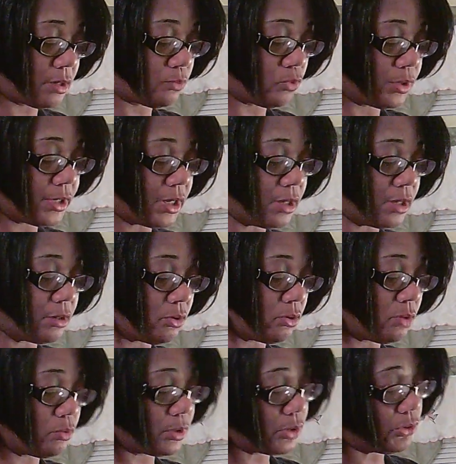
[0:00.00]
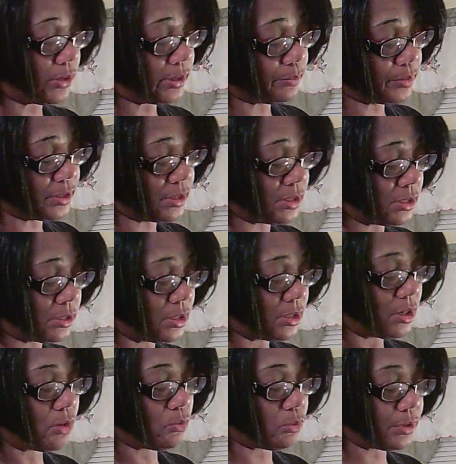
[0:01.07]
1 can of corn, 1 can of peas,
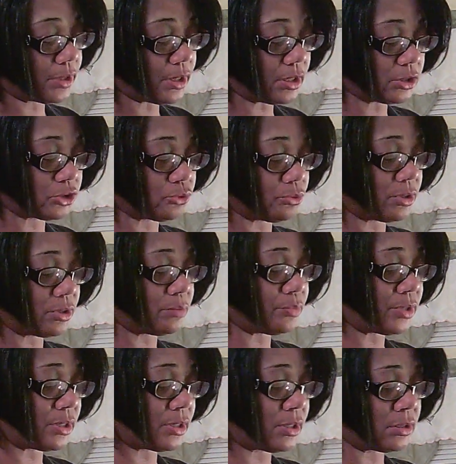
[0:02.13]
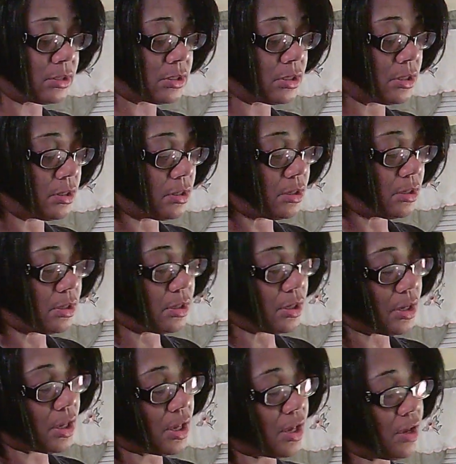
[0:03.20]
1 can of string beans, a
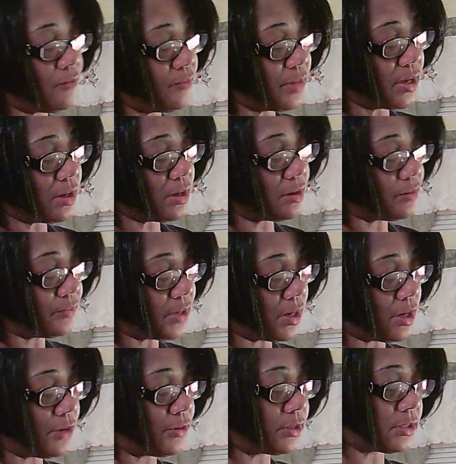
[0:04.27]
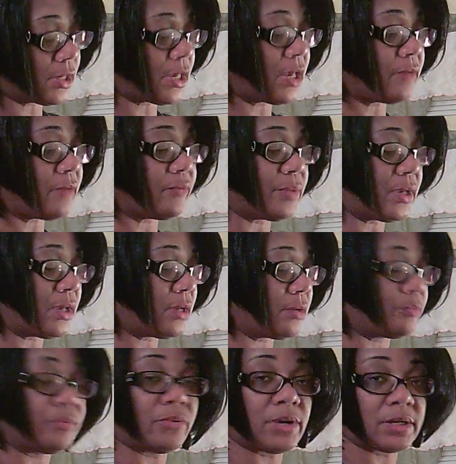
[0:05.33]
half a bag of carrots, a half a bag of
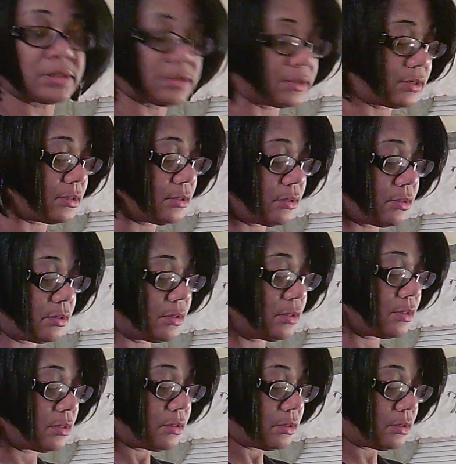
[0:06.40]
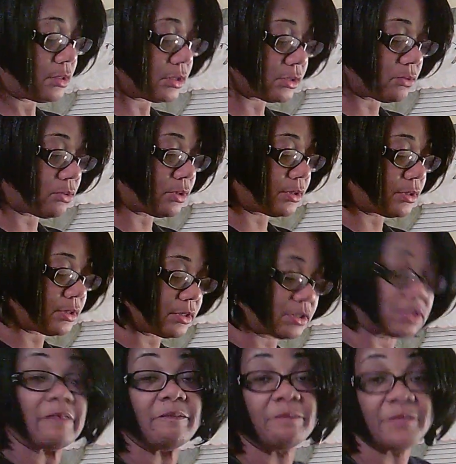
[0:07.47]
broccoli that's going in this
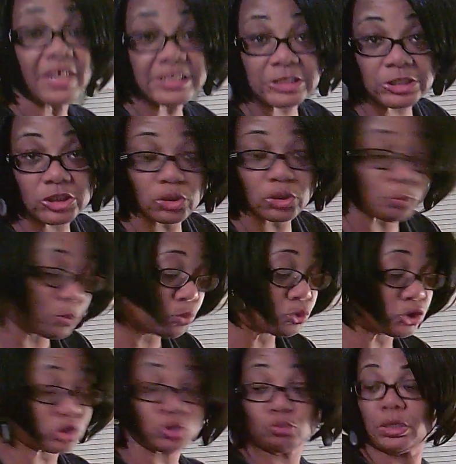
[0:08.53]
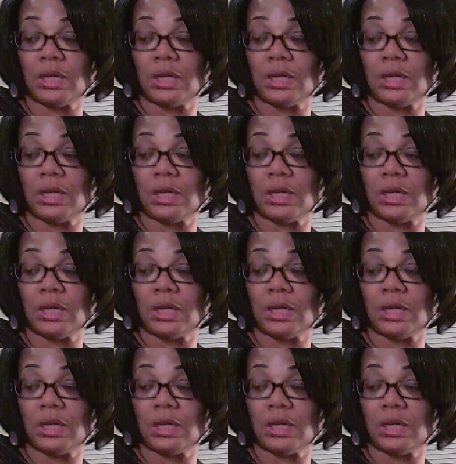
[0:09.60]
vegetable soup.